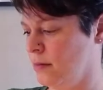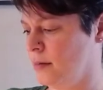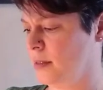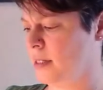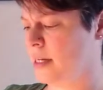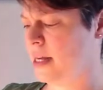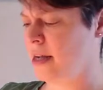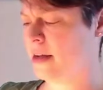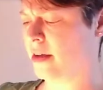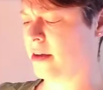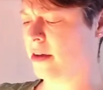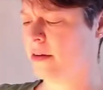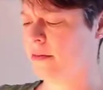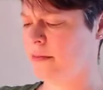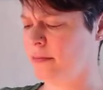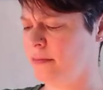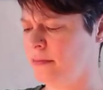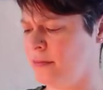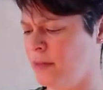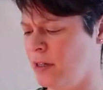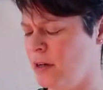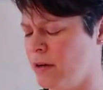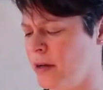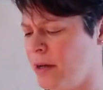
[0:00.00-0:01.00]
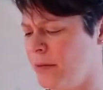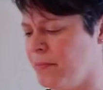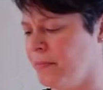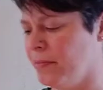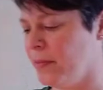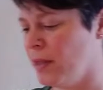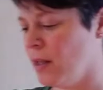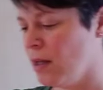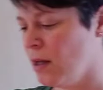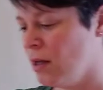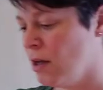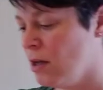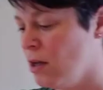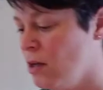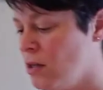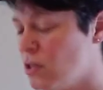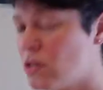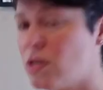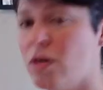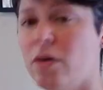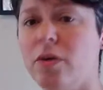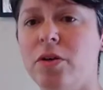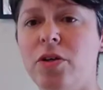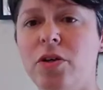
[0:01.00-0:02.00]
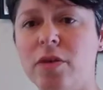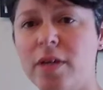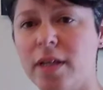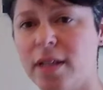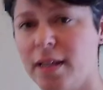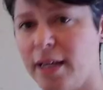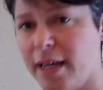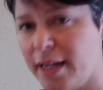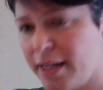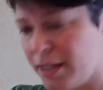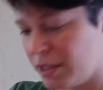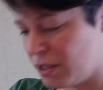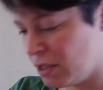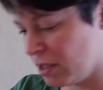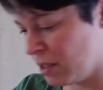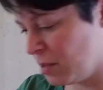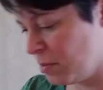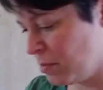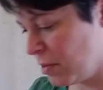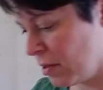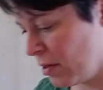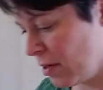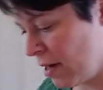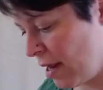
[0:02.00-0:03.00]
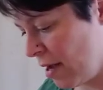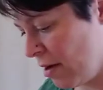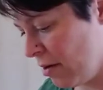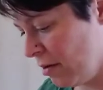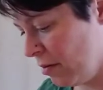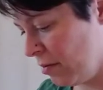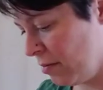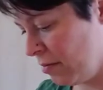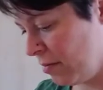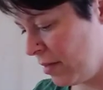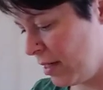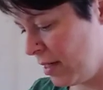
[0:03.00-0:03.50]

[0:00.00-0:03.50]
think. There you go. Okay. So you can let it just burn out,